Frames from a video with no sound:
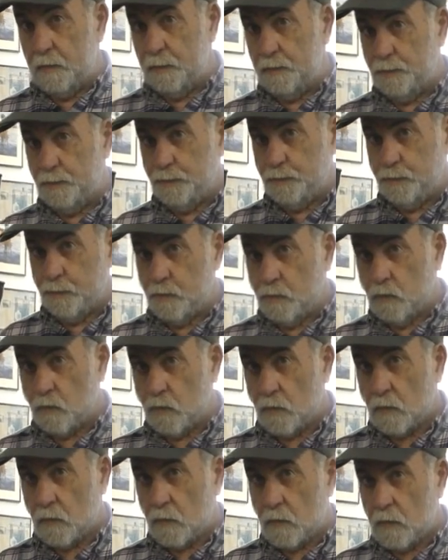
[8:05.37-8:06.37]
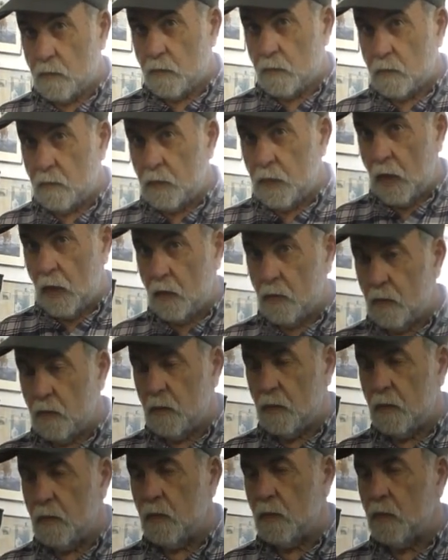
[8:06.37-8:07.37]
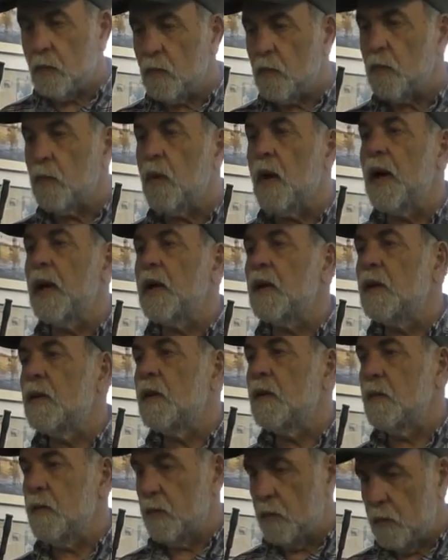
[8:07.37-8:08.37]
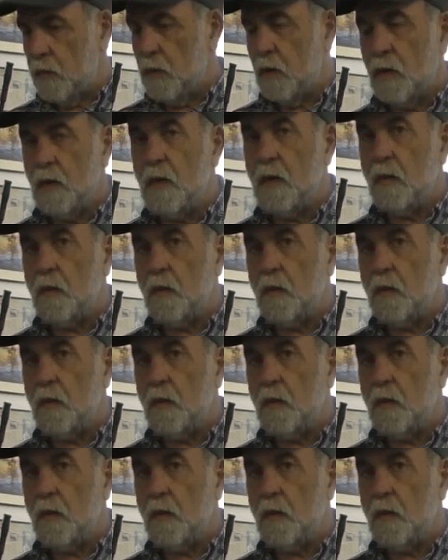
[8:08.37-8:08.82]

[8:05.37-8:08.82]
those things would run just as well in reverse and cool.